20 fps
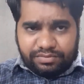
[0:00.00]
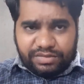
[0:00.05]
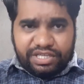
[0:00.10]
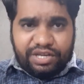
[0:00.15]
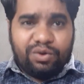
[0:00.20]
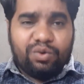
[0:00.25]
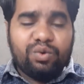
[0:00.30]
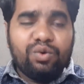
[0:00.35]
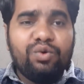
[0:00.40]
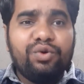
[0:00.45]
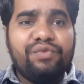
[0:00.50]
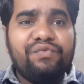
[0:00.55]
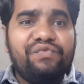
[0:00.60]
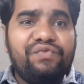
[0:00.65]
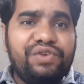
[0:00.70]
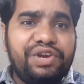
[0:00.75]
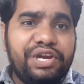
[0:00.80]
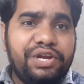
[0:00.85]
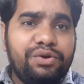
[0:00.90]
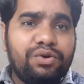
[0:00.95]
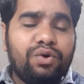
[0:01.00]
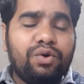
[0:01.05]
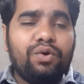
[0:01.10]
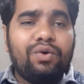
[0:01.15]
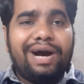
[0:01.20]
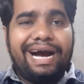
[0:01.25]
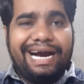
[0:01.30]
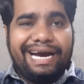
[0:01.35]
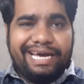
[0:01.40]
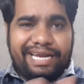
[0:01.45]
Include
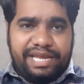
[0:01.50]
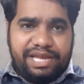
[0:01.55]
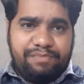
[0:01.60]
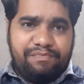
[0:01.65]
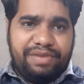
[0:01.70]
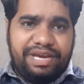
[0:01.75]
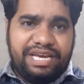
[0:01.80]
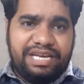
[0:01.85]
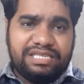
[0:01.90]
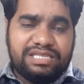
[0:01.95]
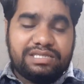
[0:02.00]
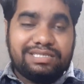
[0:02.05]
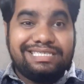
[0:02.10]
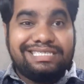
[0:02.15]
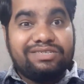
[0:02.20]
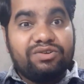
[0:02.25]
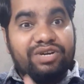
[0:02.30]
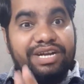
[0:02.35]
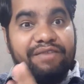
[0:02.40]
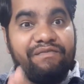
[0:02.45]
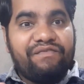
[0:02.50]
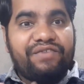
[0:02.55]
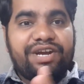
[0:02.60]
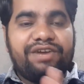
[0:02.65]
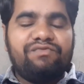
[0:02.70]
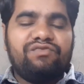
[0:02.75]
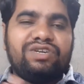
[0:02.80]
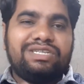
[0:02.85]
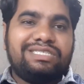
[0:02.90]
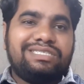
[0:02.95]
video or image, so
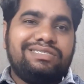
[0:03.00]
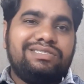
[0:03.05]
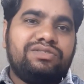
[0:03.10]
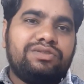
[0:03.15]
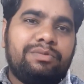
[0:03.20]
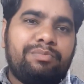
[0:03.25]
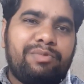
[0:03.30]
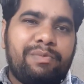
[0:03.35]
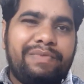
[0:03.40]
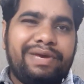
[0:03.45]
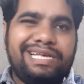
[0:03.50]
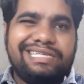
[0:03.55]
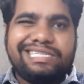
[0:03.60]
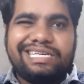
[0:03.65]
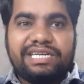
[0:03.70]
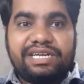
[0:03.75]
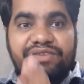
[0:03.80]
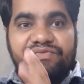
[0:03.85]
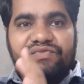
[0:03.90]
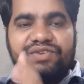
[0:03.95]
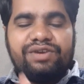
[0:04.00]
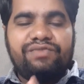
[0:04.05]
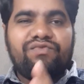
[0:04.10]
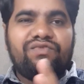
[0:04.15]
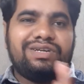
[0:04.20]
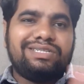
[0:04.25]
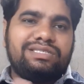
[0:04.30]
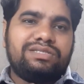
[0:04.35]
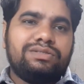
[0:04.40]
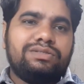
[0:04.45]
different versions of image or
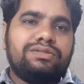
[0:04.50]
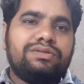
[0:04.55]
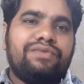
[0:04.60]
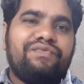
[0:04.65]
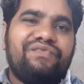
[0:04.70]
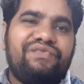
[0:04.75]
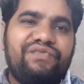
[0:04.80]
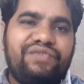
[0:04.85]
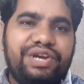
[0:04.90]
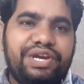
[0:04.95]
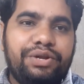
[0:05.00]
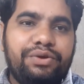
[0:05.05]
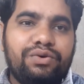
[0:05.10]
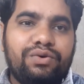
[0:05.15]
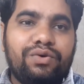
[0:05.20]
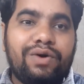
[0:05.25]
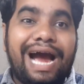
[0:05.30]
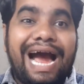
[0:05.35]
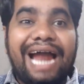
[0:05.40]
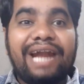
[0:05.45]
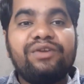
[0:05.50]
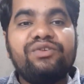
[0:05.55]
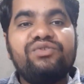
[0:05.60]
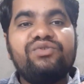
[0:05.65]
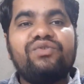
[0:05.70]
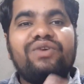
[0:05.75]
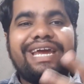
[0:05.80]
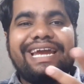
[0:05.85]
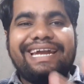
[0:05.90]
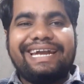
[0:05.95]
different versions of video, and
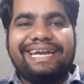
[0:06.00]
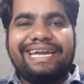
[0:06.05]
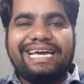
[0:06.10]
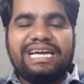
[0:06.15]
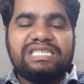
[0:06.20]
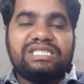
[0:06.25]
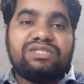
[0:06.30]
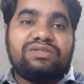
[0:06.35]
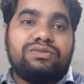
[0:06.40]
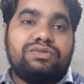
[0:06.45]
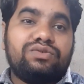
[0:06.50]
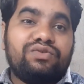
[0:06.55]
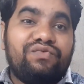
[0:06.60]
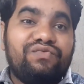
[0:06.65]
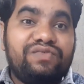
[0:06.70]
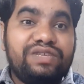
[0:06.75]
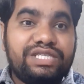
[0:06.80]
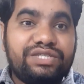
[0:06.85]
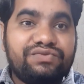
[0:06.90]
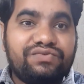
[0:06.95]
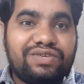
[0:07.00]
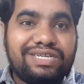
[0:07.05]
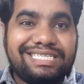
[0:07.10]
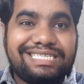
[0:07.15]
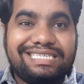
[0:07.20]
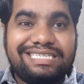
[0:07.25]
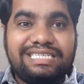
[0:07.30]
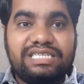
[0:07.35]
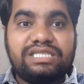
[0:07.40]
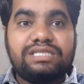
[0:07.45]
you can test which
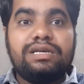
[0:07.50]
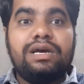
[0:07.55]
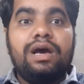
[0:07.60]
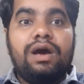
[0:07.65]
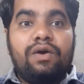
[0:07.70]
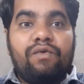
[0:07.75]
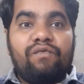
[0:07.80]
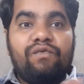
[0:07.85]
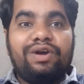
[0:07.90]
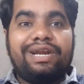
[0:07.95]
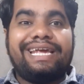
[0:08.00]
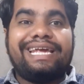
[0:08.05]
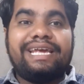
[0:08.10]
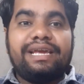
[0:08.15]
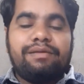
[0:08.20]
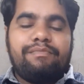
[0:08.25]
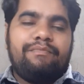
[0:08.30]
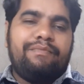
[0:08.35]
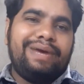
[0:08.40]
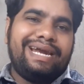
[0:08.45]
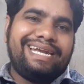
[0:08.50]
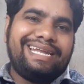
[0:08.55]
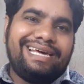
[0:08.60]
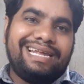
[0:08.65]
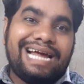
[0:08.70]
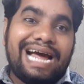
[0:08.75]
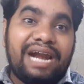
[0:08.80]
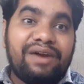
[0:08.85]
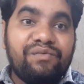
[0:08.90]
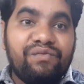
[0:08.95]
version is working
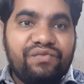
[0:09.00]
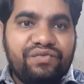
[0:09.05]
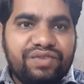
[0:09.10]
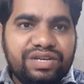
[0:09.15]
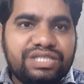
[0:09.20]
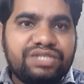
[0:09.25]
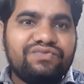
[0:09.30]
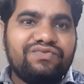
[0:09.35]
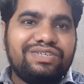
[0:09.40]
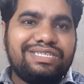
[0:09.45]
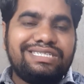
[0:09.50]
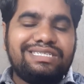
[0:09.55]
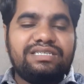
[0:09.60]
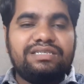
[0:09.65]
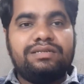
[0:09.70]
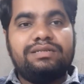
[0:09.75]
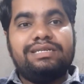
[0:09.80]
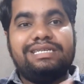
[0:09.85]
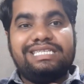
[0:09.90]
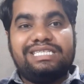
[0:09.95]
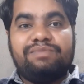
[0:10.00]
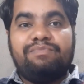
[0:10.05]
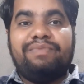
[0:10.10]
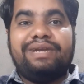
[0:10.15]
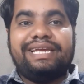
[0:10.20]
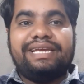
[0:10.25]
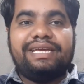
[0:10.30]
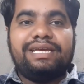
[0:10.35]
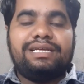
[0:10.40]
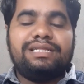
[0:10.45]
better and which version is
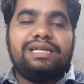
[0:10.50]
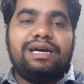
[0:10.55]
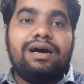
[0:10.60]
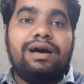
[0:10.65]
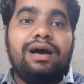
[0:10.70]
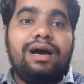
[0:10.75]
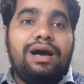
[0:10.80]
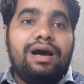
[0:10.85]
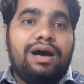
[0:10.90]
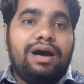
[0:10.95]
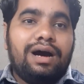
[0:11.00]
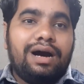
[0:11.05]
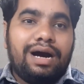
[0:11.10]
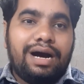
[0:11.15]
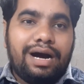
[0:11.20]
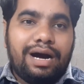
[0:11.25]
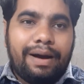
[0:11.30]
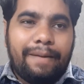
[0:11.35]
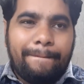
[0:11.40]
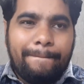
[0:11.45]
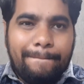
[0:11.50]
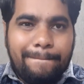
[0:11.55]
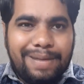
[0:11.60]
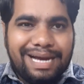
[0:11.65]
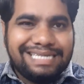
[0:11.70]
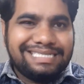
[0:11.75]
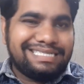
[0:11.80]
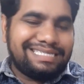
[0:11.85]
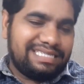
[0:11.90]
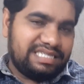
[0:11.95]
bringing the
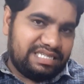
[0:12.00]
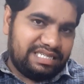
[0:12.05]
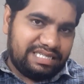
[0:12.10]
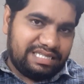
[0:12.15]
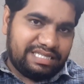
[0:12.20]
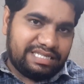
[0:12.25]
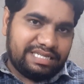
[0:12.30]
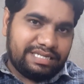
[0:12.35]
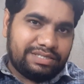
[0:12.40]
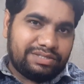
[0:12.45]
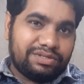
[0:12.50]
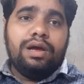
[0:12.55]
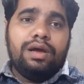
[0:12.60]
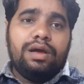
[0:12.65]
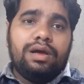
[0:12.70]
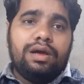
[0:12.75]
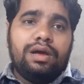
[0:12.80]
best results.